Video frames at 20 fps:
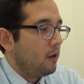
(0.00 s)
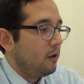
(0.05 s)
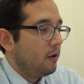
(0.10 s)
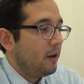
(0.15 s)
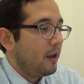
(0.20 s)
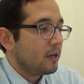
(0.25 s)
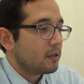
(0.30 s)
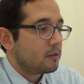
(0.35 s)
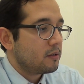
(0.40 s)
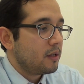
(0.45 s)

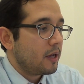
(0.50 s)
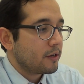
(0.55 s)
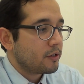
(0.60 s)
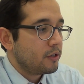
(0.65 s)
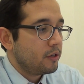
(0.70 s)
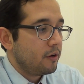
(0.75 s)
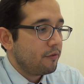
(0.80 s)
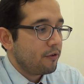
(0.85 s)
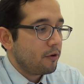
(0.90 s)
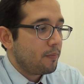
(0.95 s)
Next
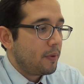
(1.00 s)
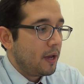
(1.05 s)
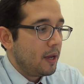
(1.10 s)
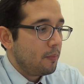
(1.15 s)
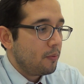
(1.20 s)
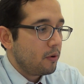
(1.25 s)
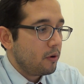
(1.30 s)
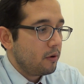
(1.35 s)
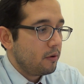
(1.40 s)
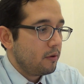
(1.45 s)
section of your
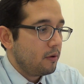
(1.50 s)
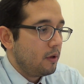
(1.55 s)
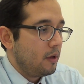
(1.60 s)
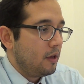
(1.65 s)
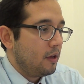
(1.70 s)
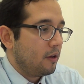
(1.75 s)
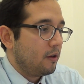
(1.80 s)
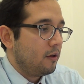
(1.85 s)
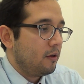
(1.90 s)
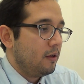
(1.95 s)
paper,
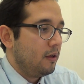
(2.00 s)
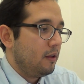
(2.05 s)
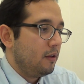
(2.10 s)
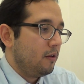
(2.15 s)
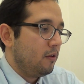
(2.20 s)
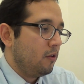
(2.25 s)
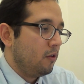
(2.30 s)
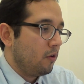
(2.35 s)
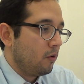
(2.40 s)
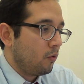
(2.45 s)

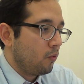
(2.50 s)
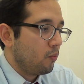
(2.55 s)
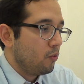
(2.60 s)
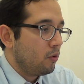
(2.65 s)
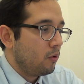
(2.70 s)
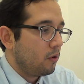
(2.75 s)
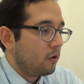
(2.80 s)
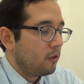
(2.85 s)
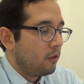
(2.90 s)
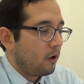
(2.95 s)

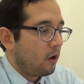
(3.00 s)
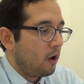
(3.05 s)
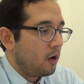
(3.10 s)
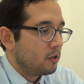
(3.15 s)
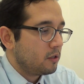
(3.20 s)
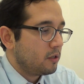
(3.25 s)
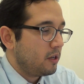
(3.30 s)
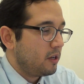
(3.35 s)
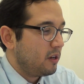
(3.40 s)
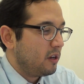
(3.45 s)
the
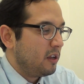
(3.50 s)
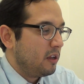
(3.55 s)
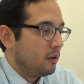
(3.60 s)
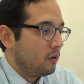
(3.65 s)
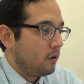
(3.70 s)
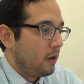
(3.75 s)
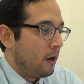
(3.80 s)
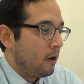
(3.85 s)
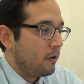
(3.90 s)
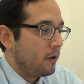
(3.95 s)
content
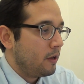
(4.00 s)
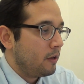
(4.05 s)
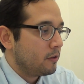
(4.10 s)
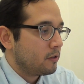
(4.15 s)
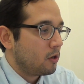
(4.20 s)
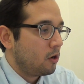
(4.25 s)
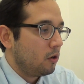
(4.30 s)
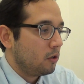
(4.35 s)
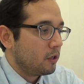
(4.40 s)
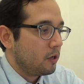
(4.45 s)
area is
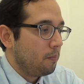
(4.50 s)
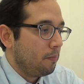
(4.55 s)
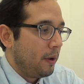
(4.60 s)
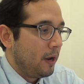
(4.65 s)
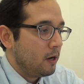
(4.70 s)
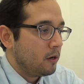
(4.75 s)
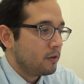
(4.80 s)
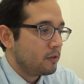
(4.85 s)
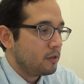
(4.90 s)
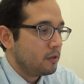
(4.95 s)
called
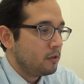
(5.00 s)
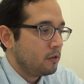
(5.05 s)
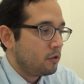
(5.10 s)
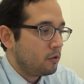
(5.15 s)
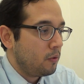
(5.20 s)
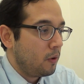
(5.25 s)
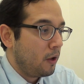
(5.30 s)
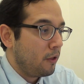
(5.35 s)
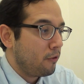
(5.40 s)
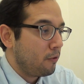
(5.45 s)
Comparison
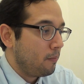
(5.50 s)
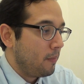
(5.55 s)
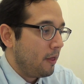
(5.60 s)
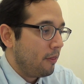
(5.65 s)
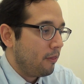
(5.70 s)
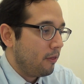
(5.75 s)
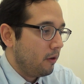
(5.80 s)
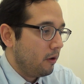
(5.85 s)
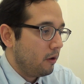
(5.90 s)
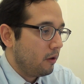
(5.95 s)
to Other
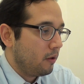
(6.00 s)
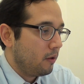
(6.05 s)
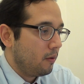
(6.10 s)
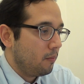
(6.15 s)
Method.